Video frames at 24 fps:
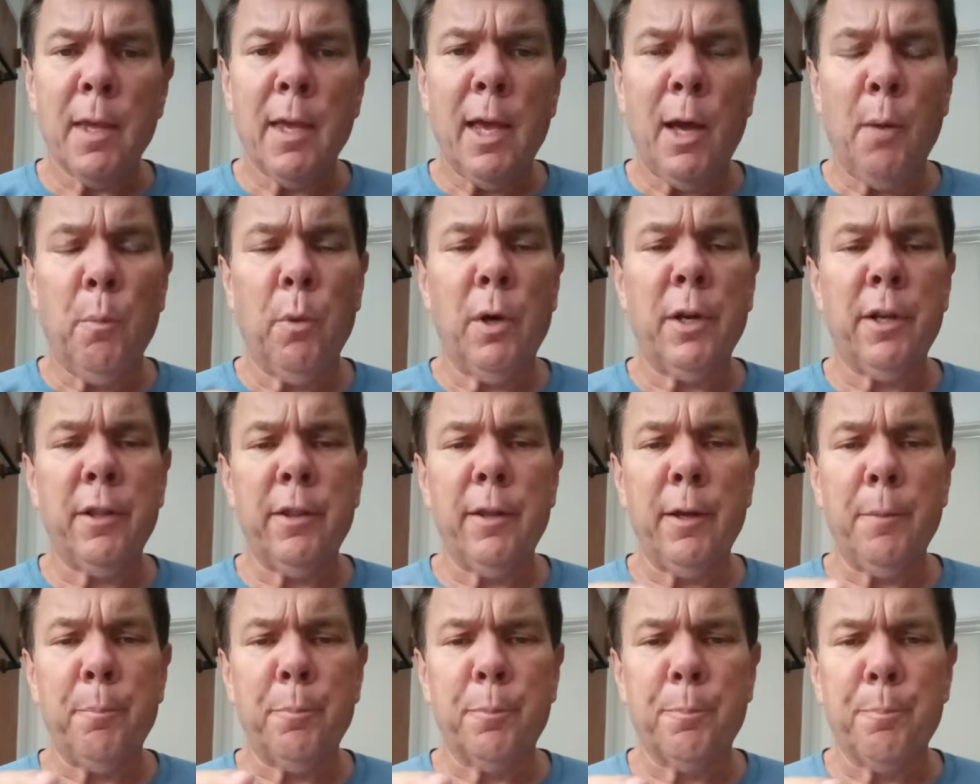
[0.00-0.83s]
And one of
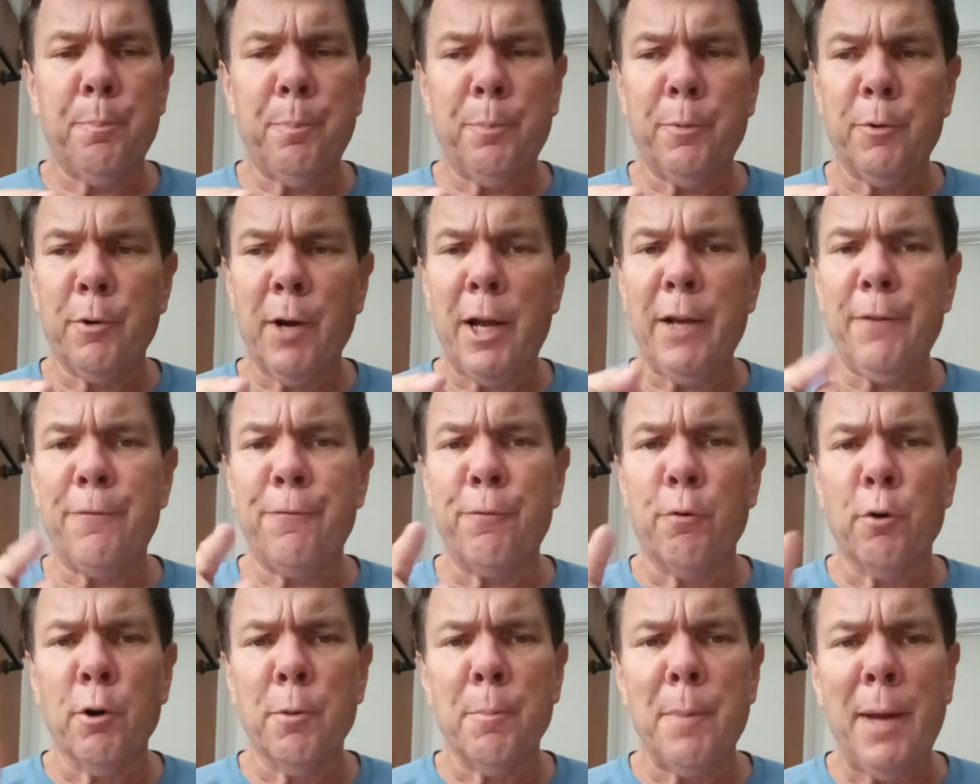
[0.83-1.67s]
the great
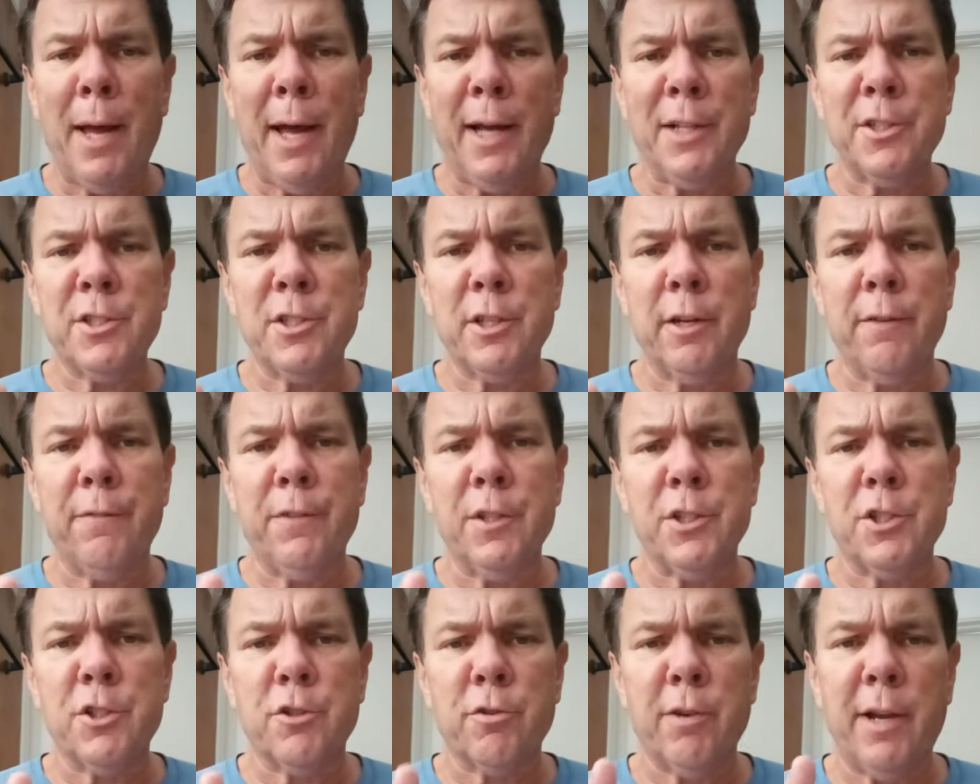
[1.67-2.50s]
formats of
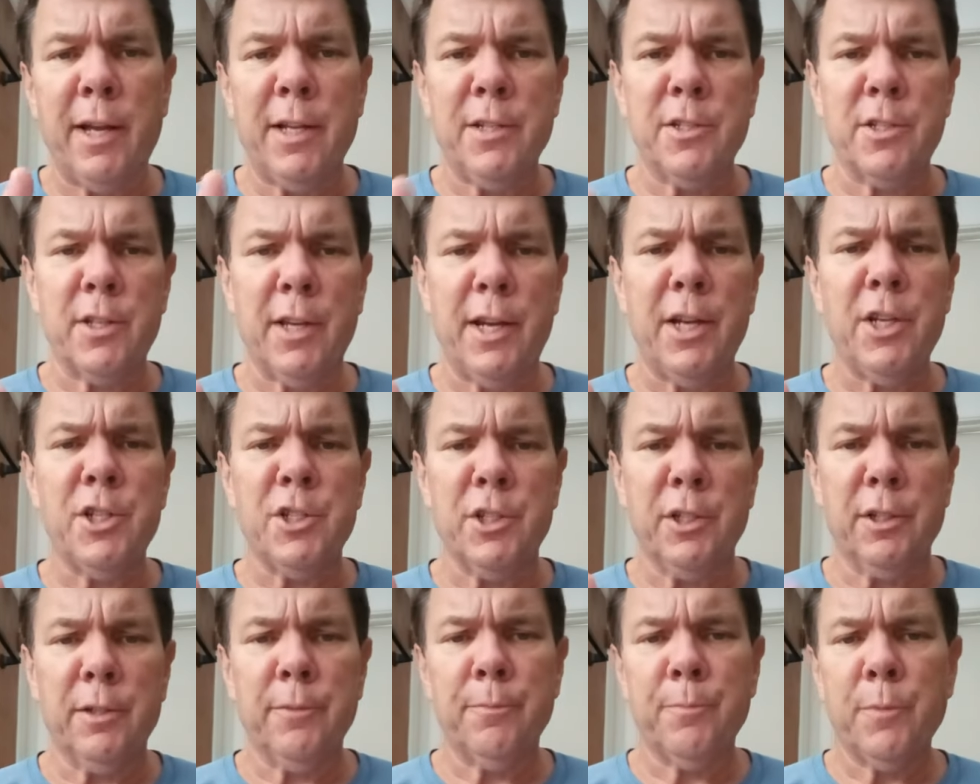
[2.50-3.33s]
this
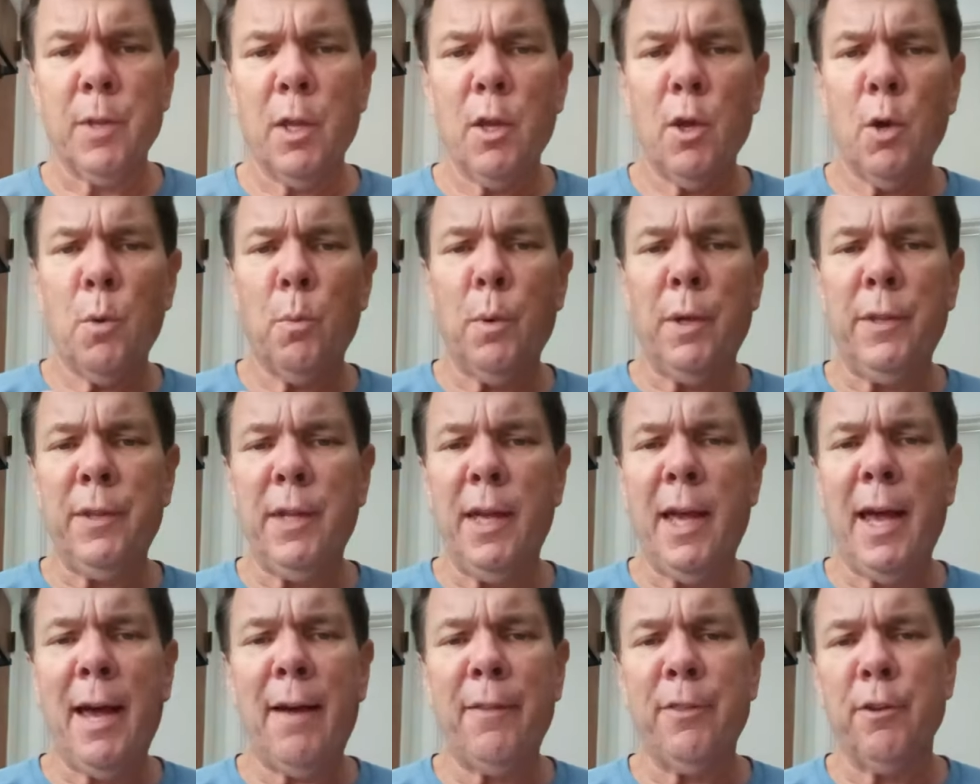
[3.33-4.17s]
translation, when
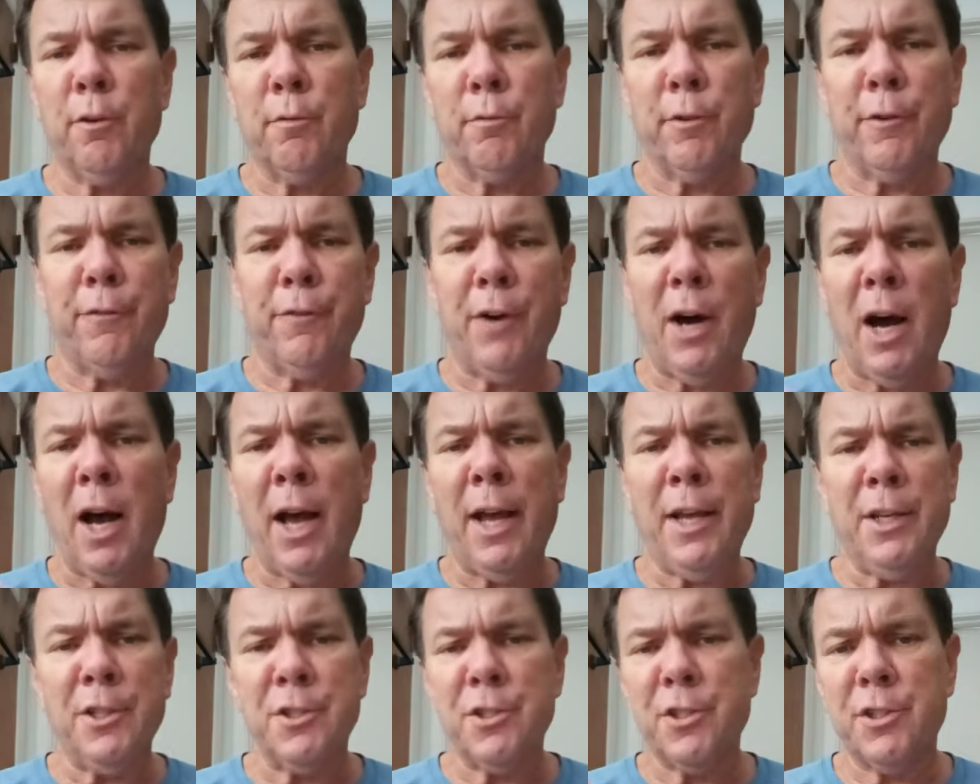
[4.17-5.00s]
they had the
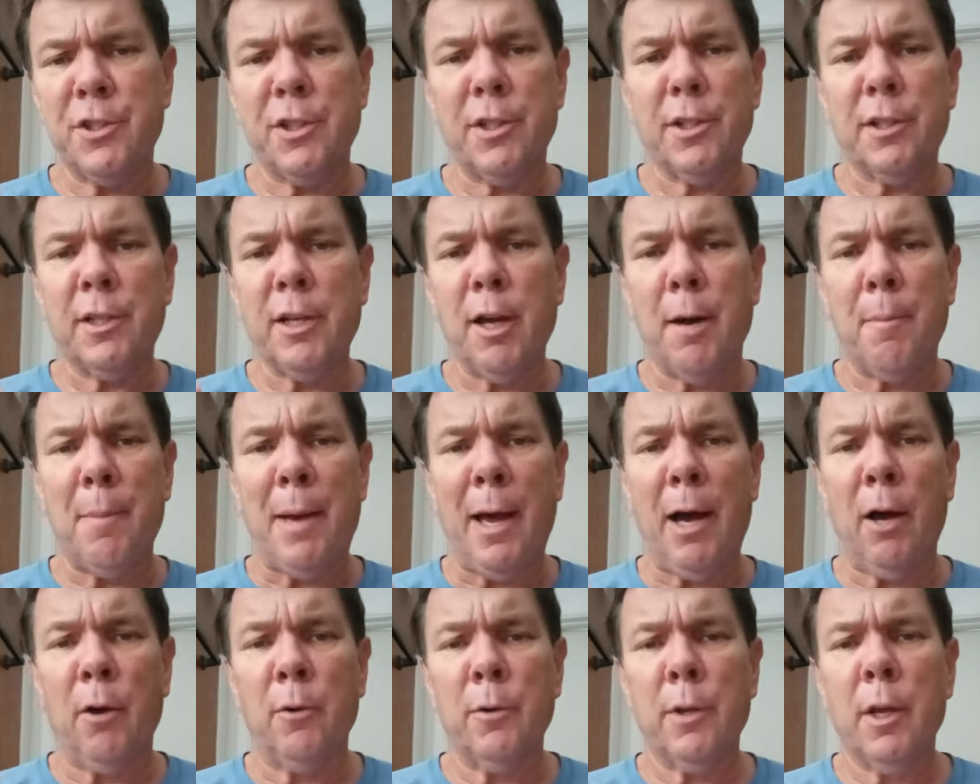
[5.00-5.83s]
revised come
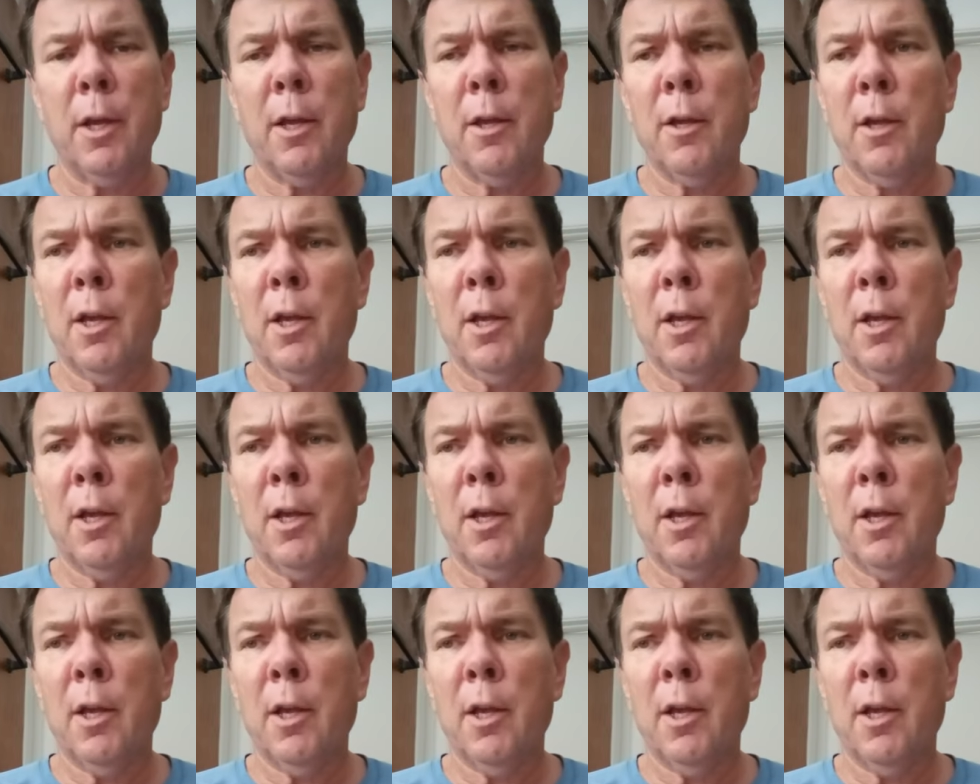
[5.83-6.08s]
out,